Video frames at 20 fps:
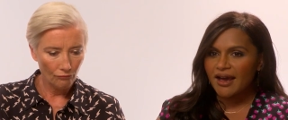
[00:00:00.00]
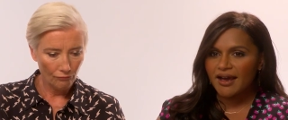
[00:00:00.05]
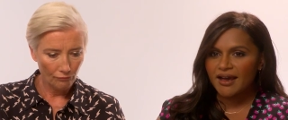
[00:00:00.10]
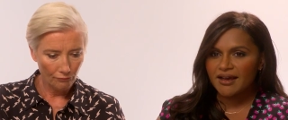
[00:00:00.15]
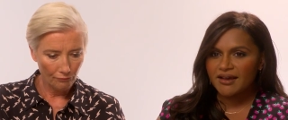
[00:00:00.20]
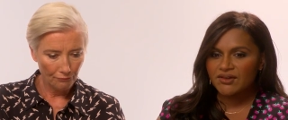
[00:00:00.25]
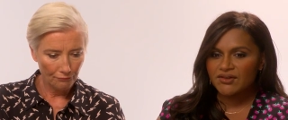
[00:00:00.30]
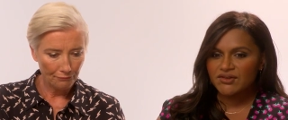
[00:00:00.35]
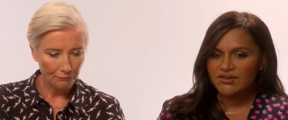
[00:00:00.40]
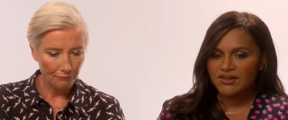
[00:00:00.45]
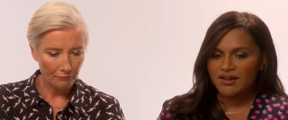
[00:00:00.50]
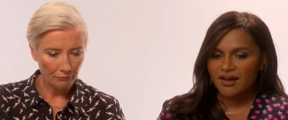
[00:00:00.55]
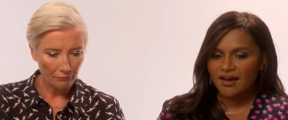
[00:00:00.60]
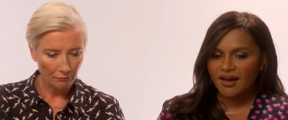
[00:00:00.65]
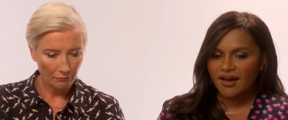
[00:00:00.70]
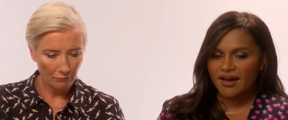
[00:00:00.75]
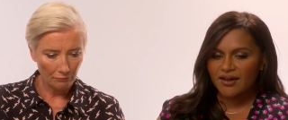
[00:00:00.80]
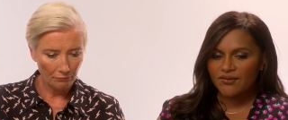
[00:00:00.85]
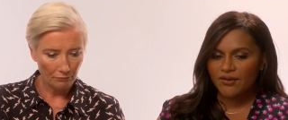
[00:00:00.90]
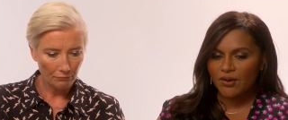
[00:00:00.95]
Speaker 1: And
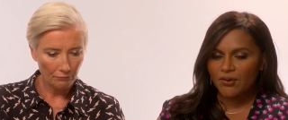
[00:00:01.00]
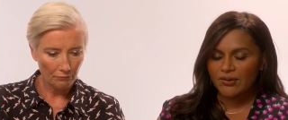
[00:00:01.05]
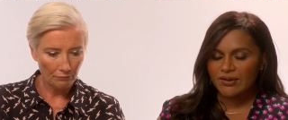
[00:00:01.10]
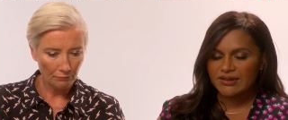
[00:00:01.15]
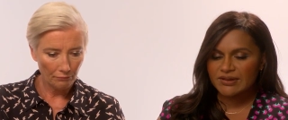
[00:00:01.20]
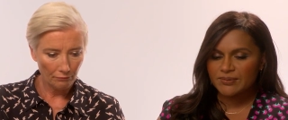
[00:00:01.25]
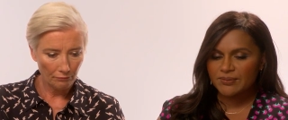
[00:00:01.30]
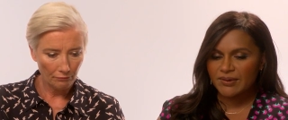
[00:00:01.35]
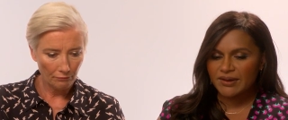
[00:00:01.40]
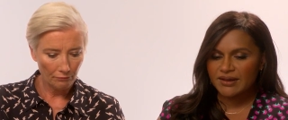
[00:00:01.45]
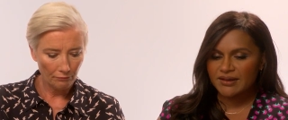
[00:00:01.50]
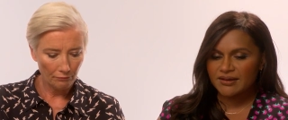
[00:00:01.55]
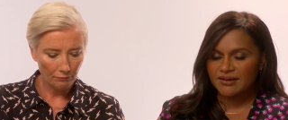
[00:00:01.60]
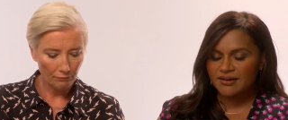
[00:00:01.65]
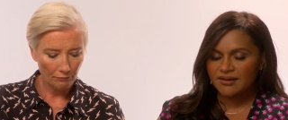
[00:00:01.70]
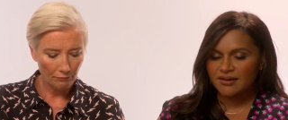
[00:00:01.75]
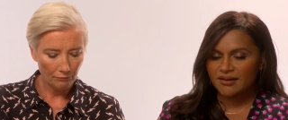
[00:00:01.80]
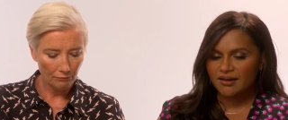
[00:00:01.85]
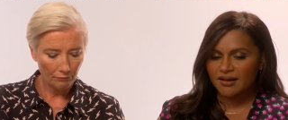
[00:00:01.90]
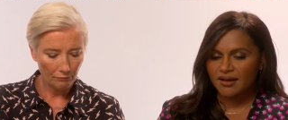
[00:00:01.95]
I've always
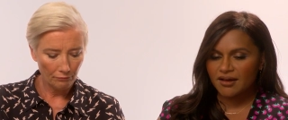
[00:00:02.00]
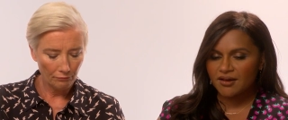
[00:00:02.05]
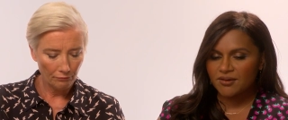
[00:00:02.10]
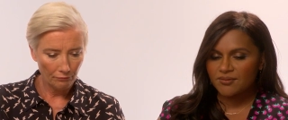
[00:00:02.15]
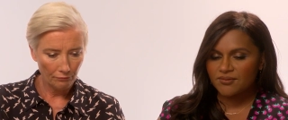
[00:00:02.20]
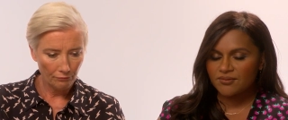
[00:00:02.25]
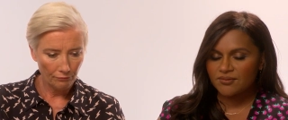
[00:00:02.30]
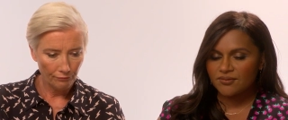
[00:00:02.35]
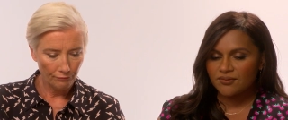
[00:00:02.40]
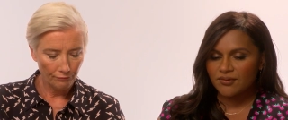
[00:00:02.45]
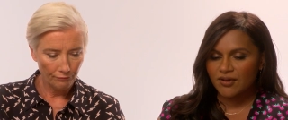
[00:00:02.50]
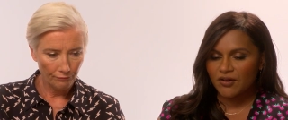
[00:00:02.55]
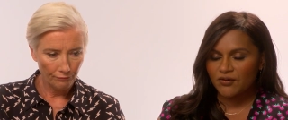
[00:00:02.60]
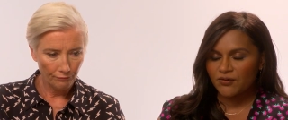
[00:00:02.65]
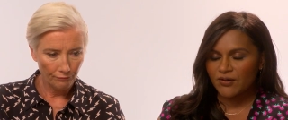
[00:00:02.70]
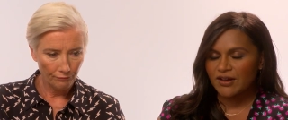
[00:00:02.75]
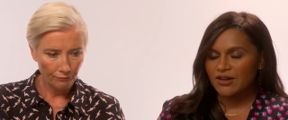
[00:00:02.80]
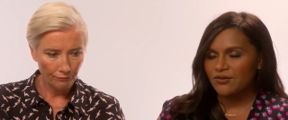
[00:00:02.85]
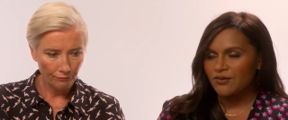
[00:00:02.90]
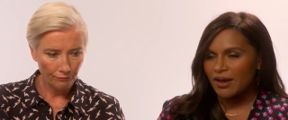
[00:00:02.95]
been um,
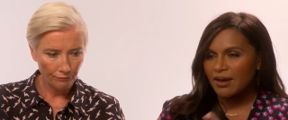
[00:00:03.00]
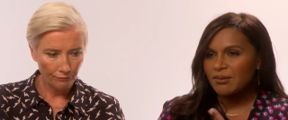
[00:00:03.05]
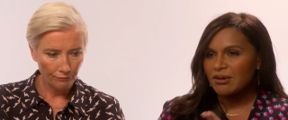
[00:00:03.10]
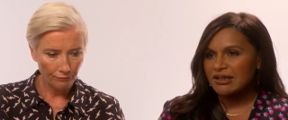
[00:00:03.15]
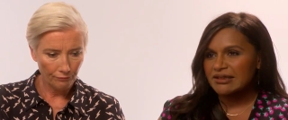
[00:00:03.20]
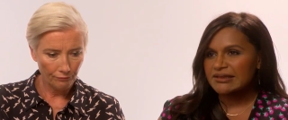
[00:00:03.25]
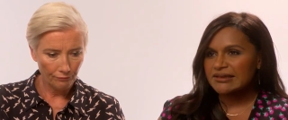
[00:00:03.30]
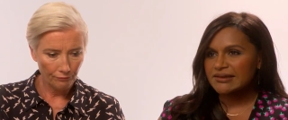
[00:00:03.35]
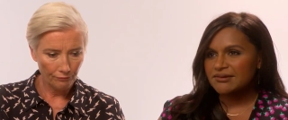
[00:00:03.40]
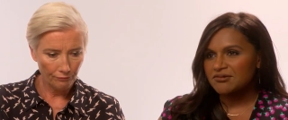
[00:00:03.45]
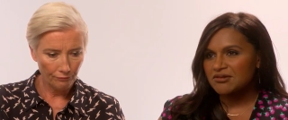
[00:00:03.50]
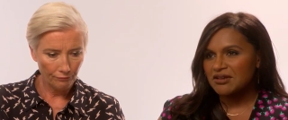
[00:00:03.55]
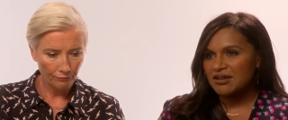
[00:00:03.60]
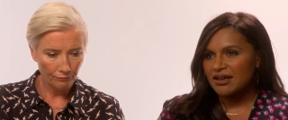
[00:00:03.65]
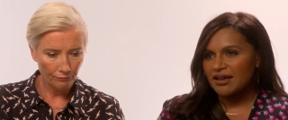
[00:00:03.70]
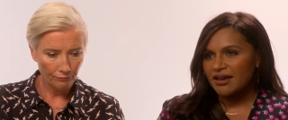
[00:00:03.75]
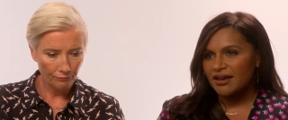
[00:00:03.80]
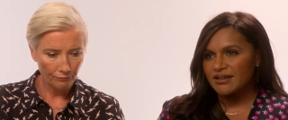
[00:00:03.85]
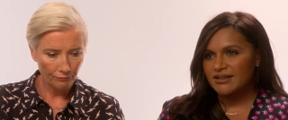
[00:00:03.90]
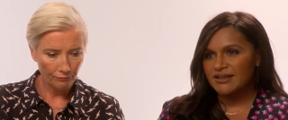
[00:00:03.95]
a fan of Emma's
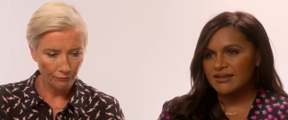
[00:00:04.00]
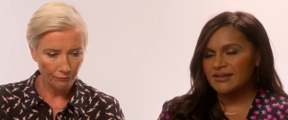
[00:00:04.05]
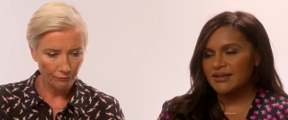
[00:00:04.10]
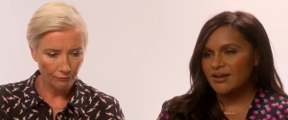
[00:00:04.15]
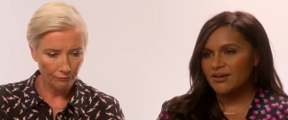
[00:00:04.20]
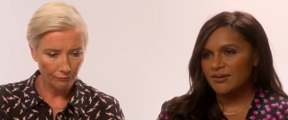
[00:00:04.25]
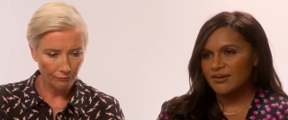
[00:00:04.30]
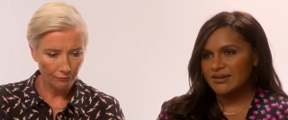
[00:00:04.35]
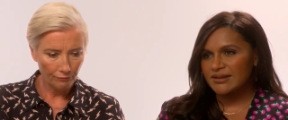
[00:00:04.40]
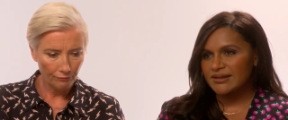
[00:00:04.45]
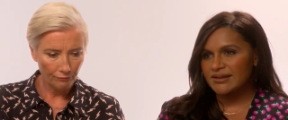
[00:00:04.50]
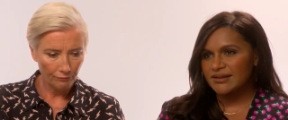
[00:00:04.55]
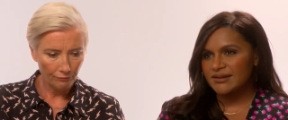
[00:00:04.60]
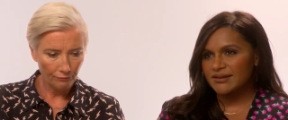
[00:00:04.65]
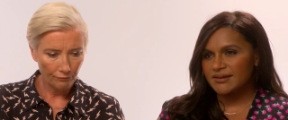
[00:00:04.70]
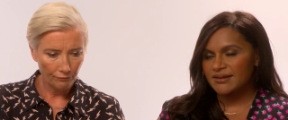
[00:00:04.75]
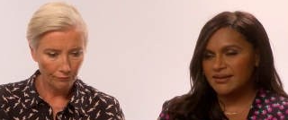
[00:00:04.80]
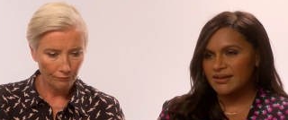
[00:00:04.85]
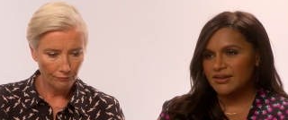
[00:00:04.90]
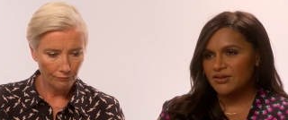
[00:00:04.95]
since I was
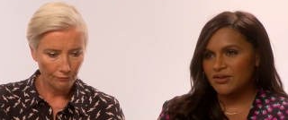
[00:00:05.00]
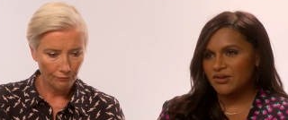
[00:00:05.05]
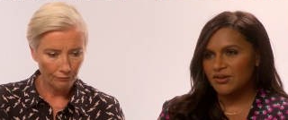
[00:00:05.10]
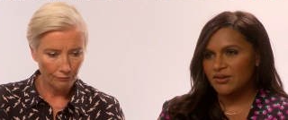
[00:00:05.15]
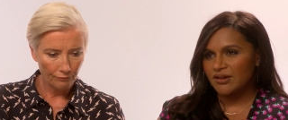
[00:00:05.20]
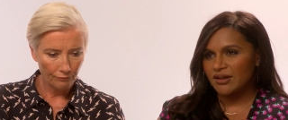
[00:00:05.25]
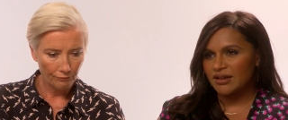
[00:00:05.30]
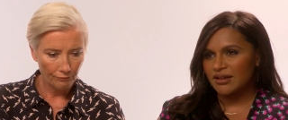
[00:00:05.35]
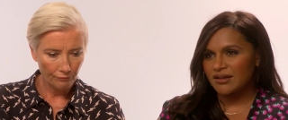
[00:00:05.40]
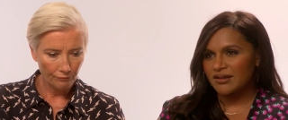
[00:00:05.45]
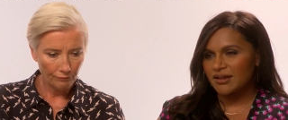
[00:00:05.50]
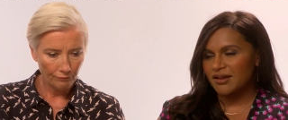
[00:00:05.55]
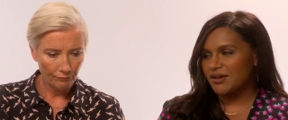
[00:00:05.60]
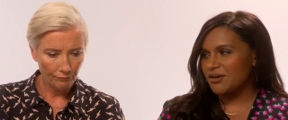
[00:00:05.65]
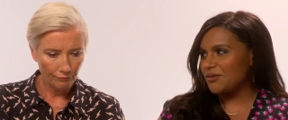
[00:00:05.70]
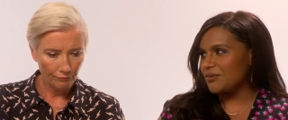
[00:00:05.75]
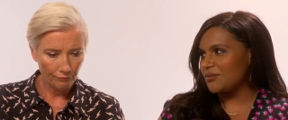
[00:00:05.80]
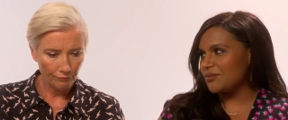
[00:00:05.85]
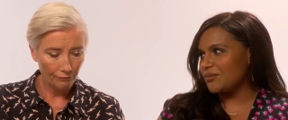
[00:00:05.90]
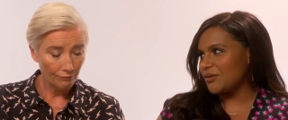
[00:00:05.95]
senior in
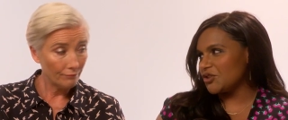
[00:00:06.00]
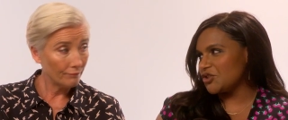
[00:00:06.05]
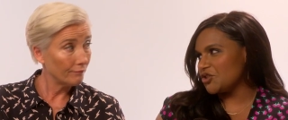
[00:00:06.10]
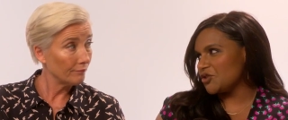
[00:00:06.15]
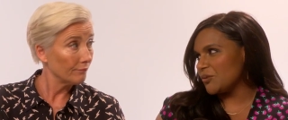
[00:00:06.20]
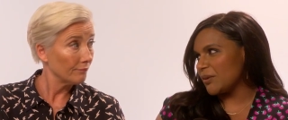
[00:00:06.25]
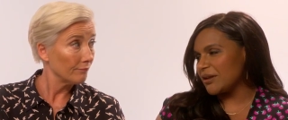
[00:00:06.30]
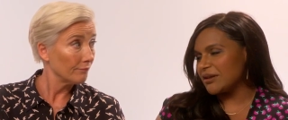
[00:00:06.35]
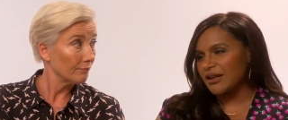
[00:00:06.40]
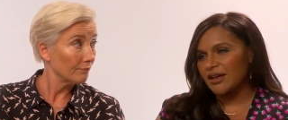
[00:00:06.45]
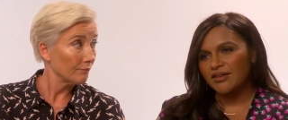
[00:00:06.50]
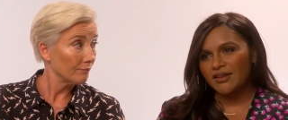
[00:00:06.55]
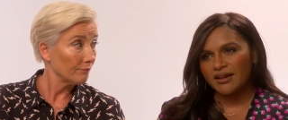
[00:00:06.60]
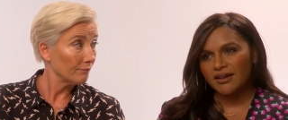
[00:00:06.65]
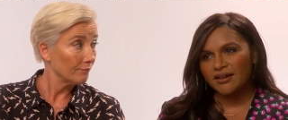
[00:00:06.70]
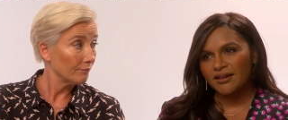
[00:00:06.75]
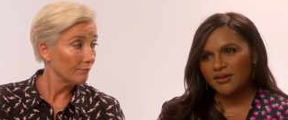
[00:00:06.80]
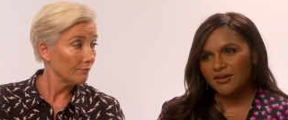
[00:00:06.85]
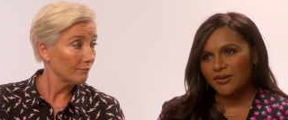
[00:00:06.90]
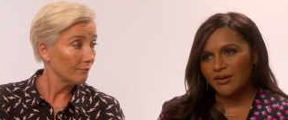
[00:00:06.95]
uh, Much Ado About
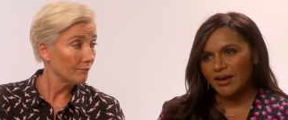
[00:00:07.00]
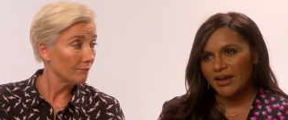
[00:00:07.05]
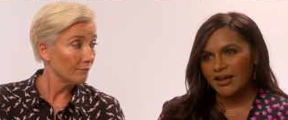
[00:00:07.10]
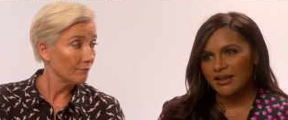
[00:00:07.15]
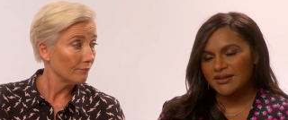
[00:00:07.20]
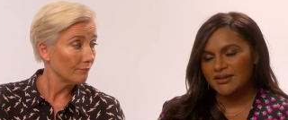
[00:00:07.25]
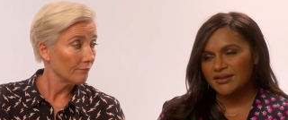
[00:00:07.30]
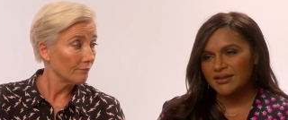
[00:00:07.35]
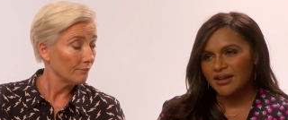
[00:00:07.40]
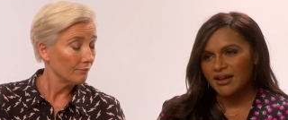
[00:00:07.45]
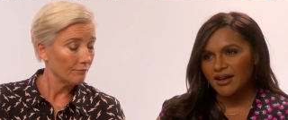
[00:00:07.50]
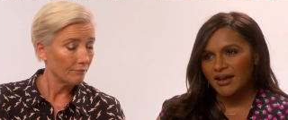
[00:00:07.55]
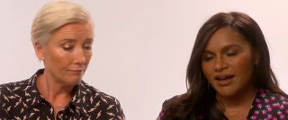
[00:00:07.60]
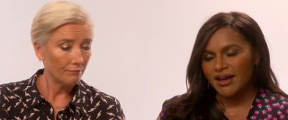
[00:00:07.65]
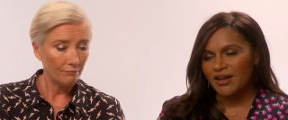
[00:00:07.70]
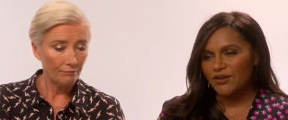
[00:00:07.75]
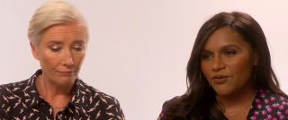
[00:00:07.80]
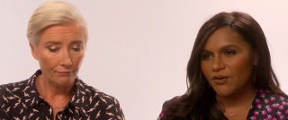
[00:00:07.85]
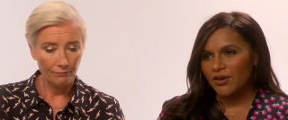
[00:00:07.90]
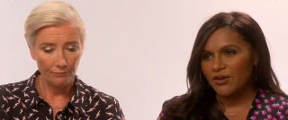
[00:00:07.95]
Nothing and
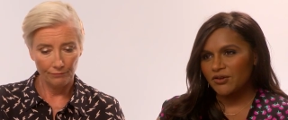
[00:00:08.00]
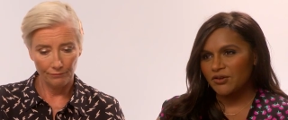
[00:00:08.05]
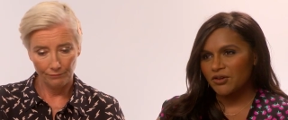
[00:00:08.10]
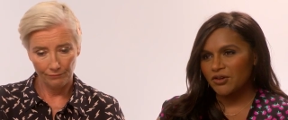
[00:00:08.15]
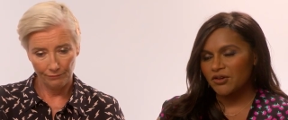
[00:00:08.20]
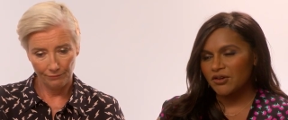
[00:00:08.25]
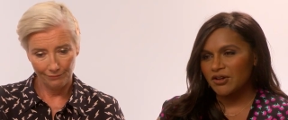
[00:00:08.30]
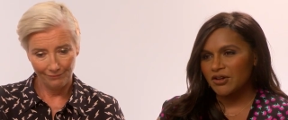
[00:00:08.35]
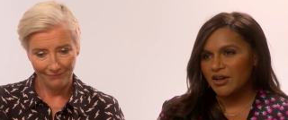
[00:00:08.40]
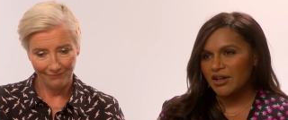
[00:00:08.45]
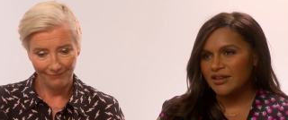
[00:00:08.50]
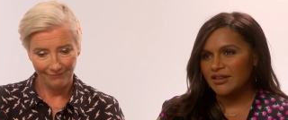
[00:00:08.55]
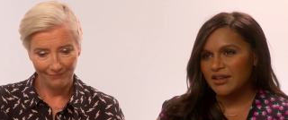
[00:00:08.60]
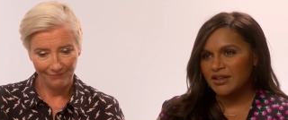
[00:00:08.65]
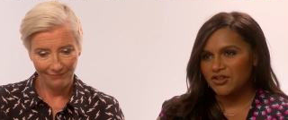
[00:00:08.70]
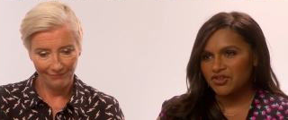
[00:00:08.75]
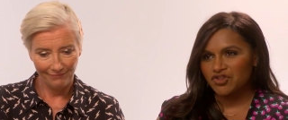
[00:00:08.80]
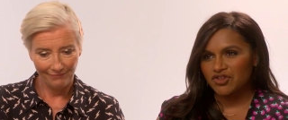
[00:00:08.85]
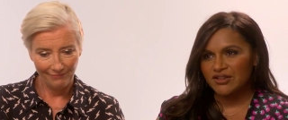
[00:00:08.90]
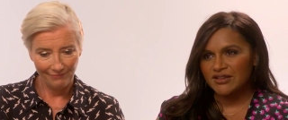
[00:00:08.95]
had followed her career. I
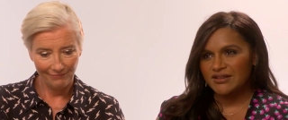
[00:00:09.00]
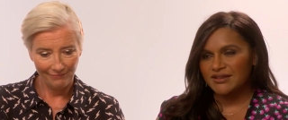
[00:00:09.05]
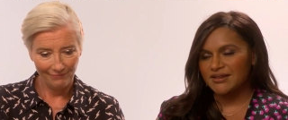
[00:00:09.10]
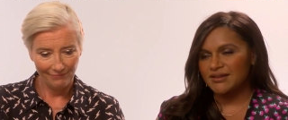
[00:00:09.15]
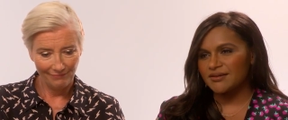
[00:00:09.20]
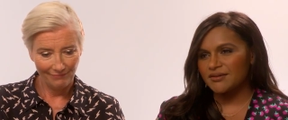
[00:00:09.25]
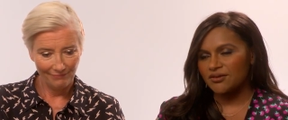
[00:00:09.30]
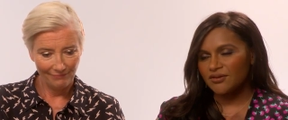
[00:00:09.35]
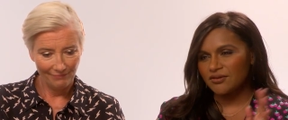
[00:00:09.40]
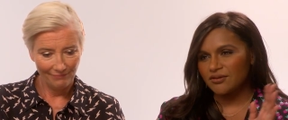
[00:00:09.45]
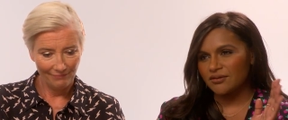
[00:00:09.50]
think she is the